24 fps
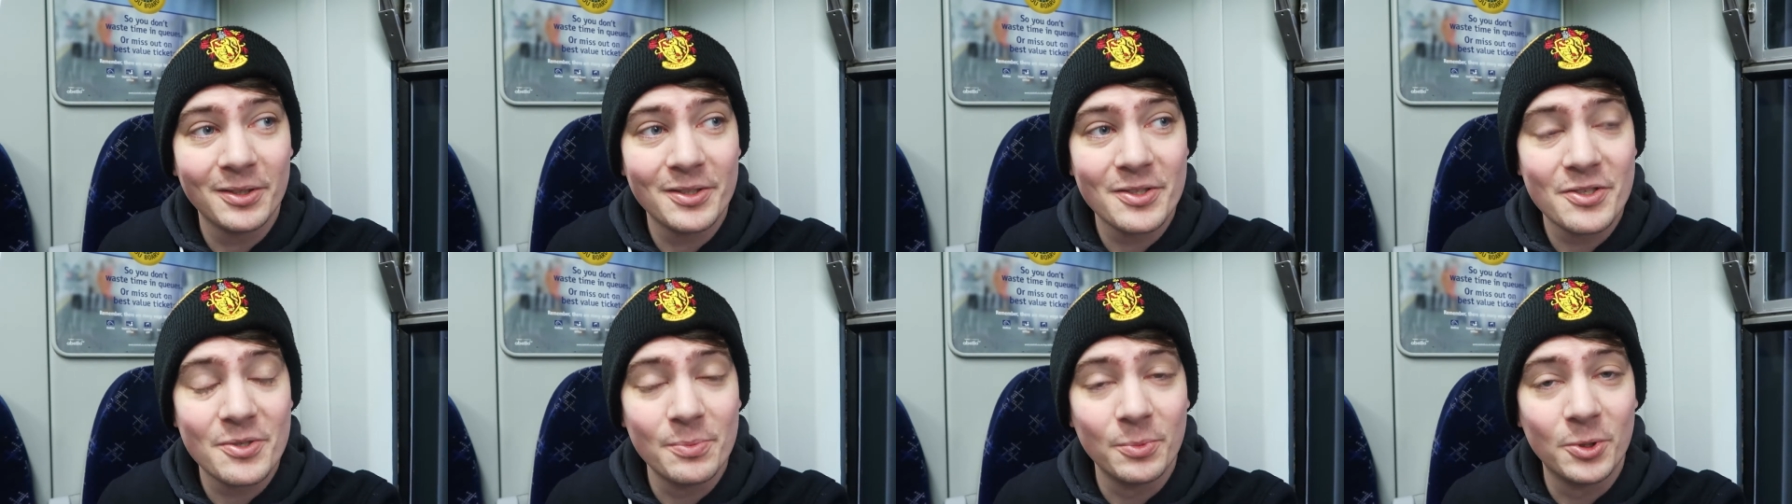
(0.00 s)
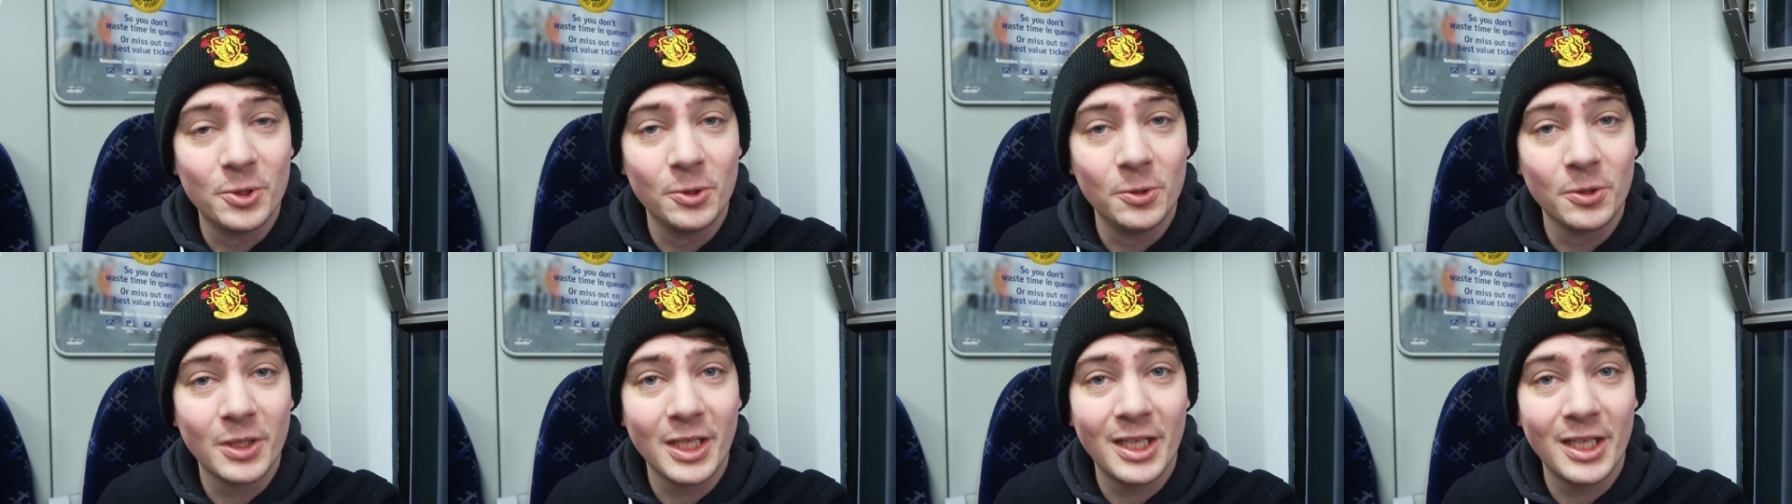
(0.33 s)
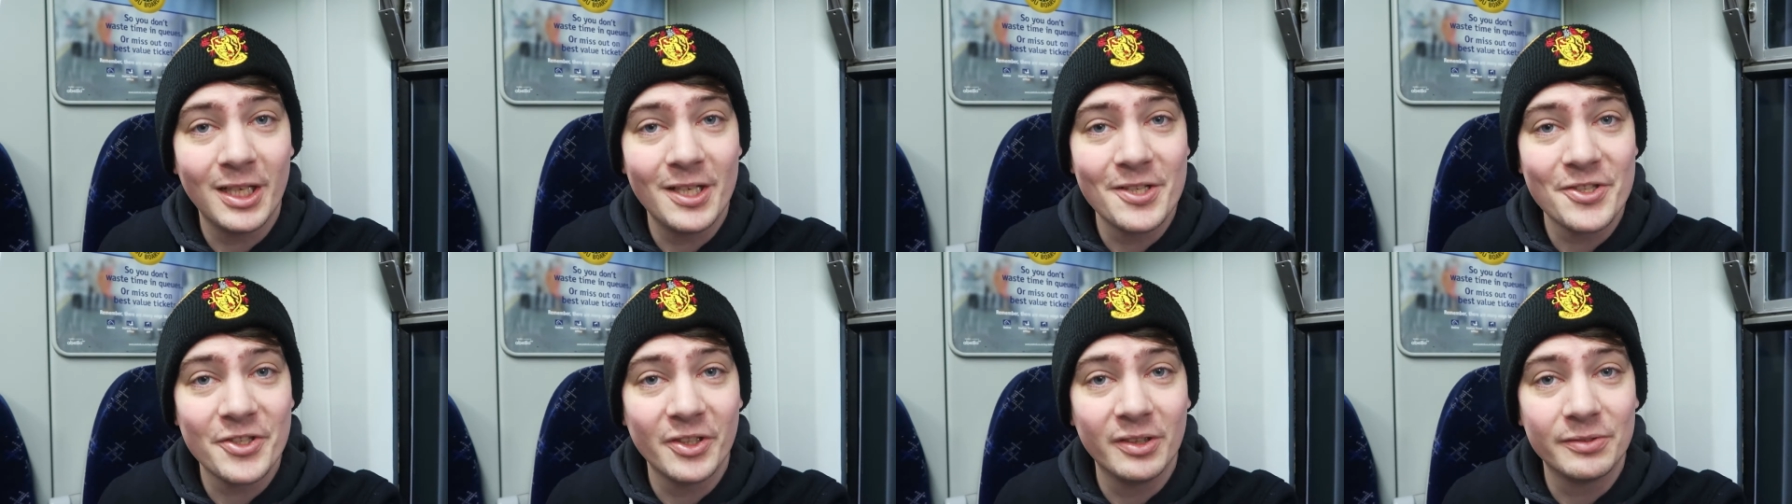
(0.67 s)
Some cool
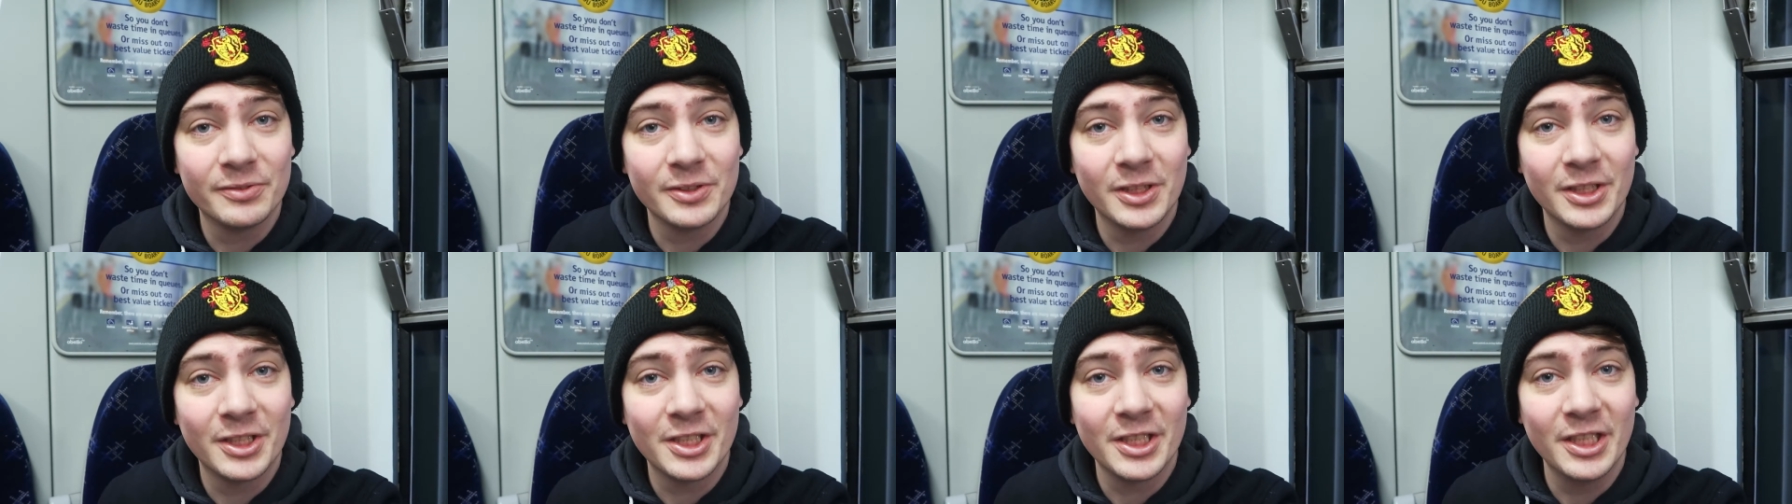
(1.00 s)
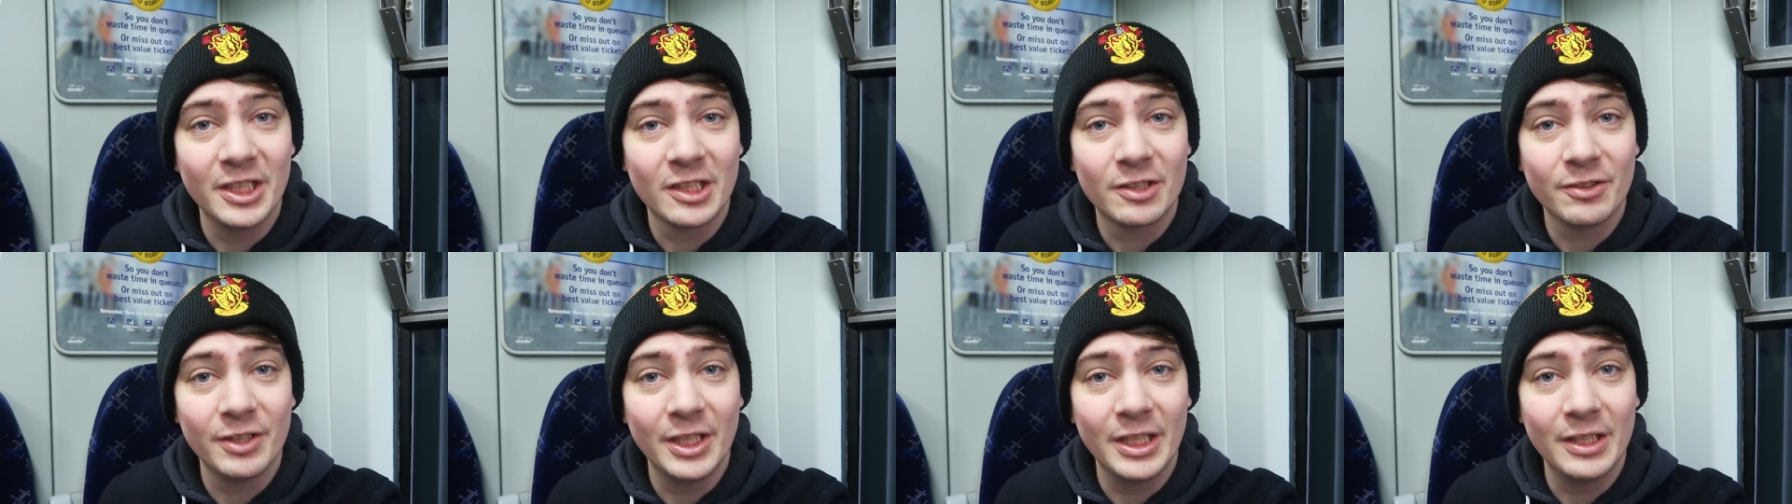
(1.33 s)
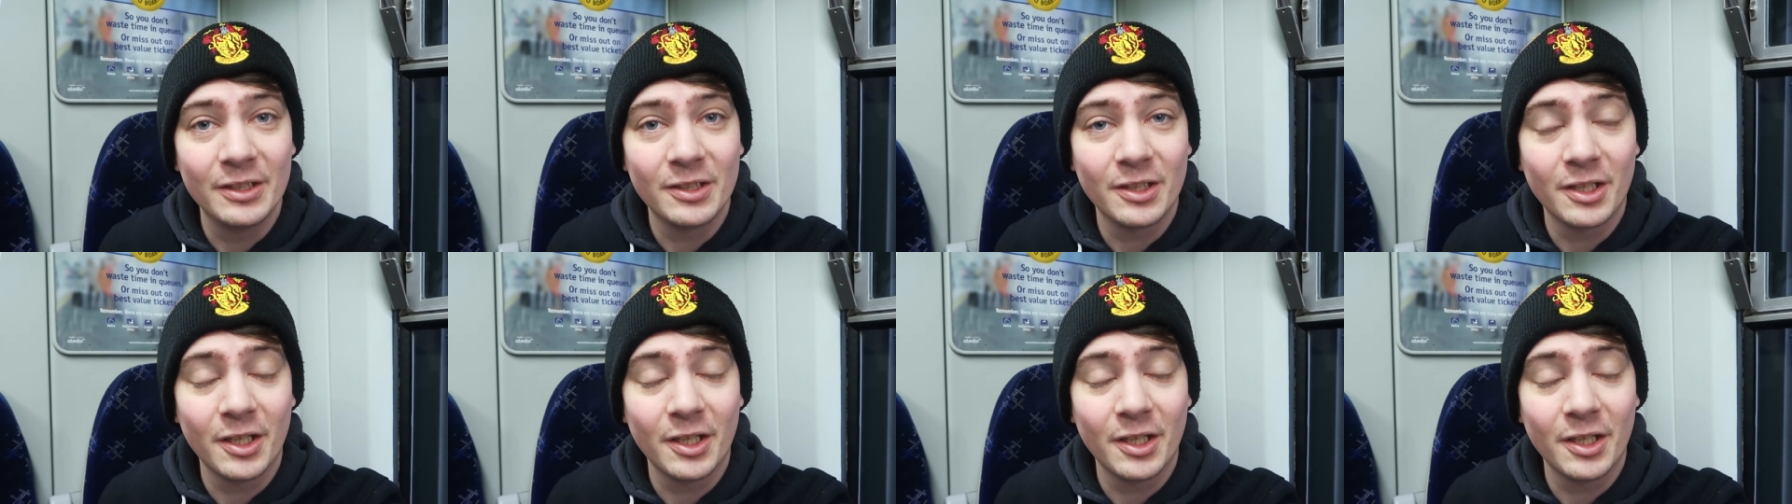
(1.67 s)
guys over at Deer Green.